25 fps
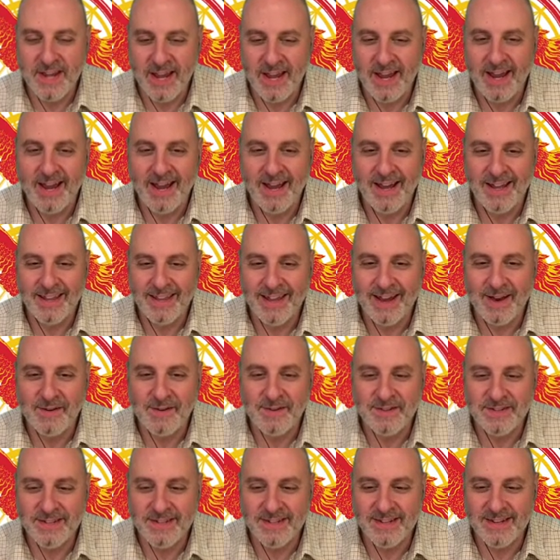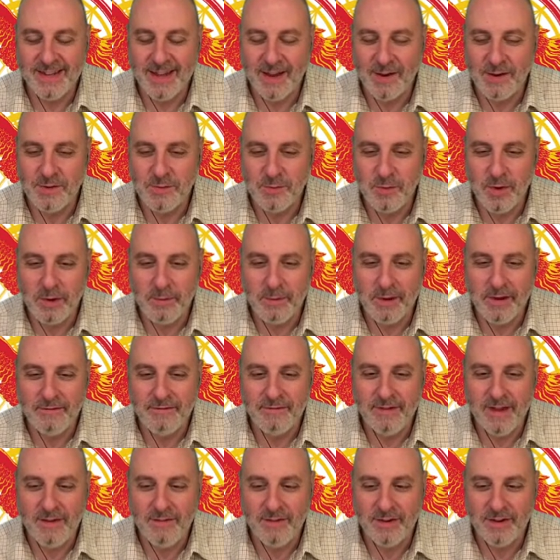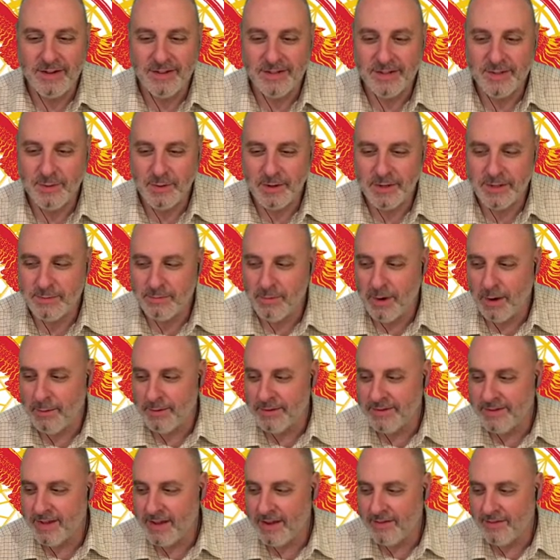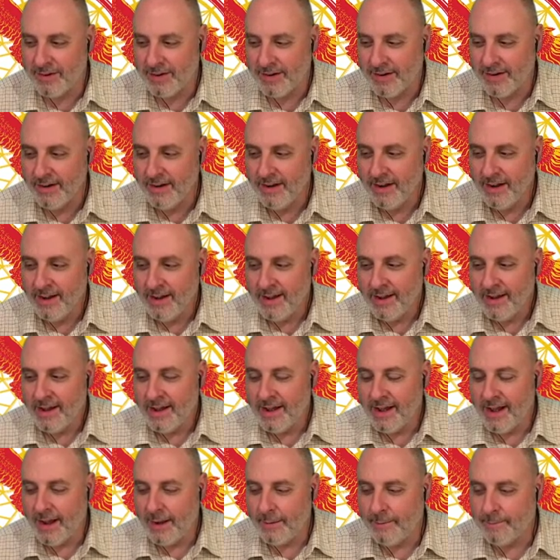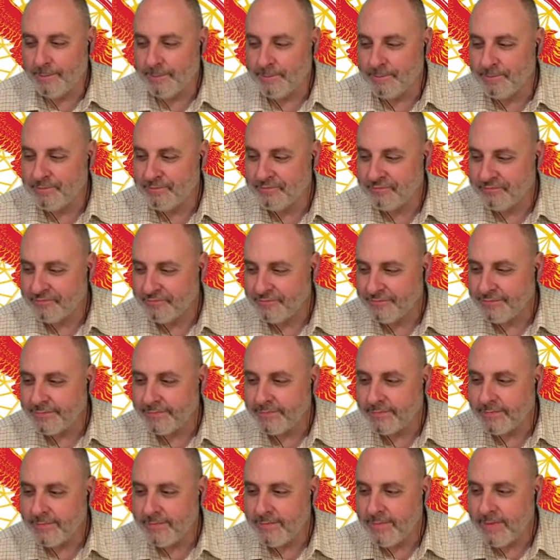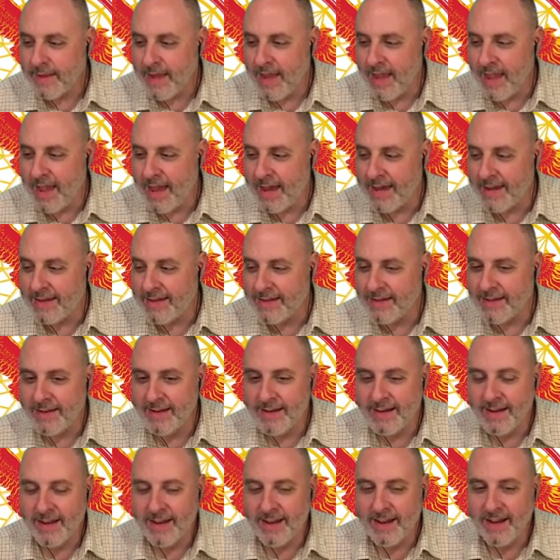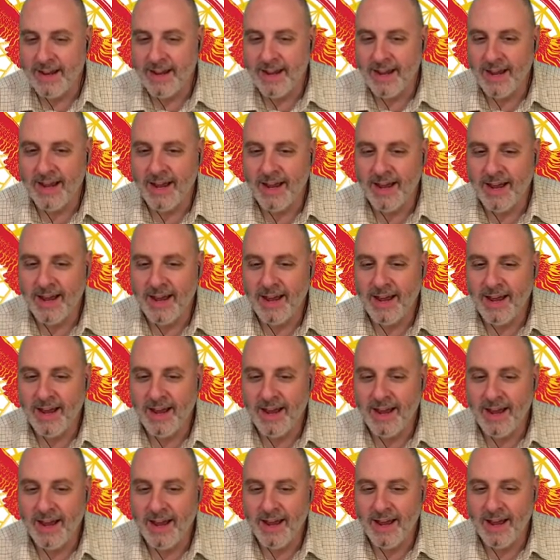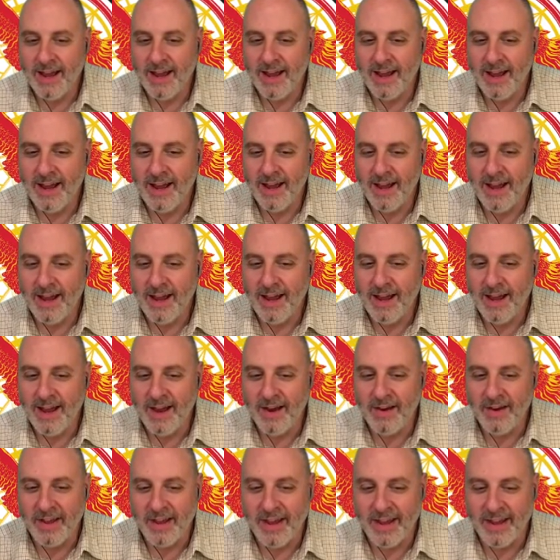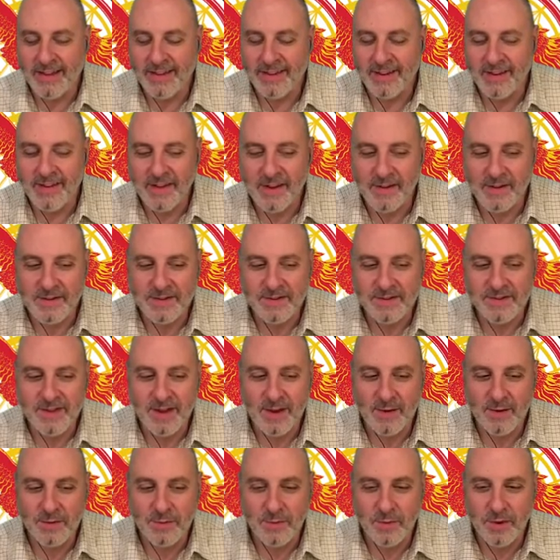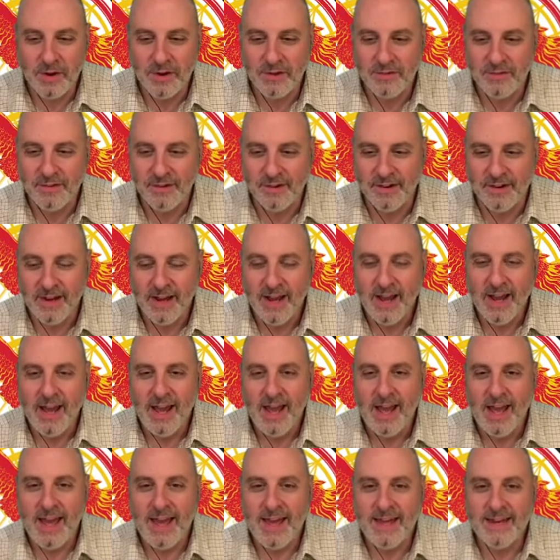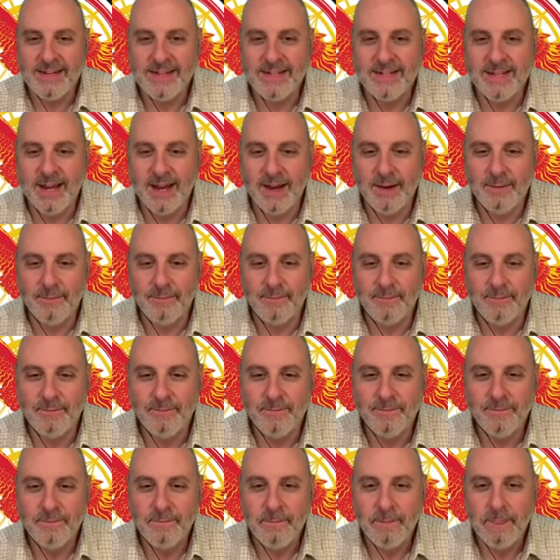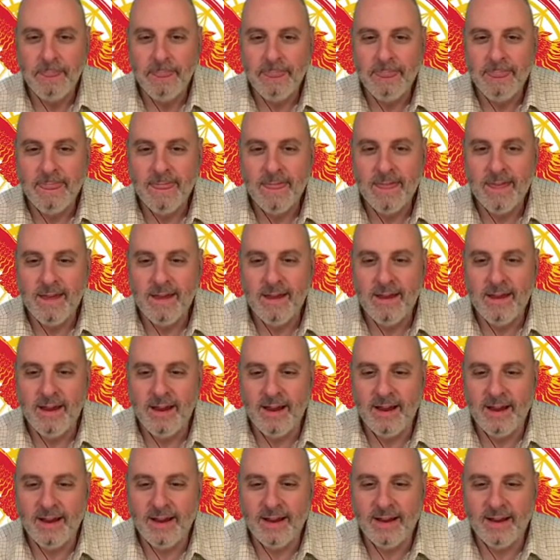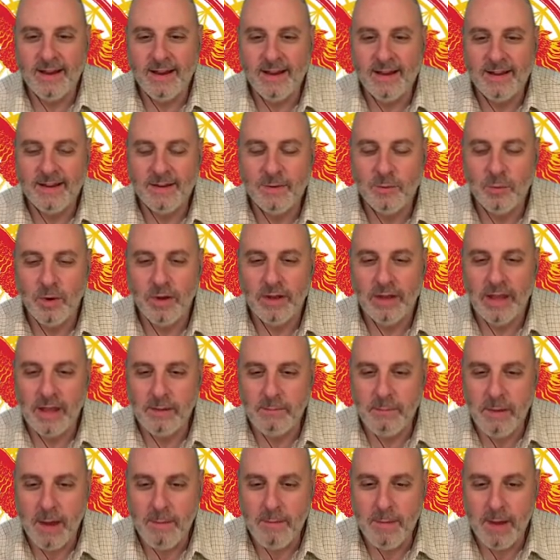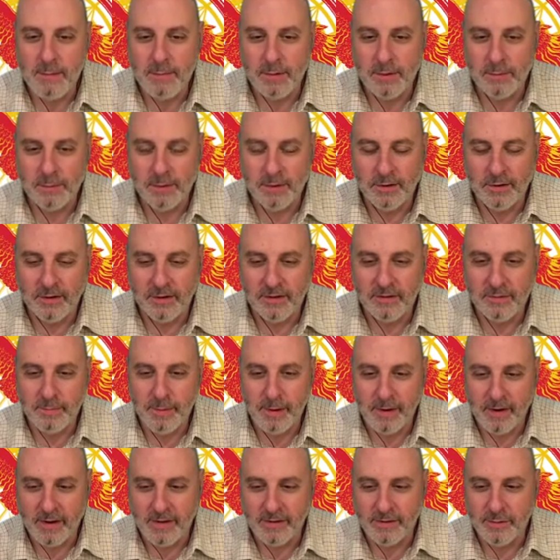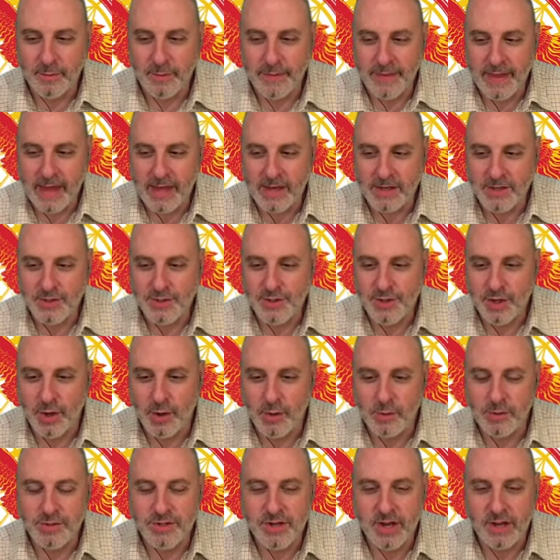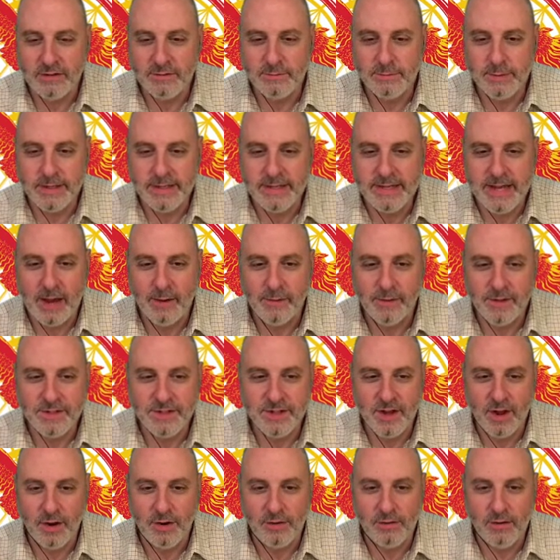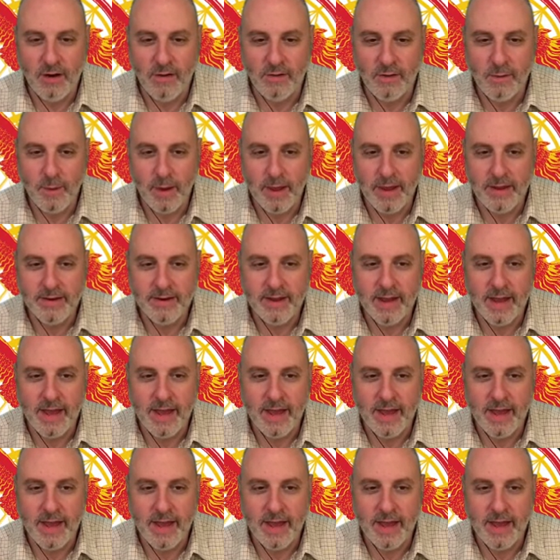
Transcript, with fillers: yeah, that was a that mm-hmm. was one of my favorite Twitch moments ever. Um, it has and, to be permanently archived. Oh yeah, no, that was that was wonderful, and um, uh, one like my memorable experience when that doe chased me down the tunnel all the way into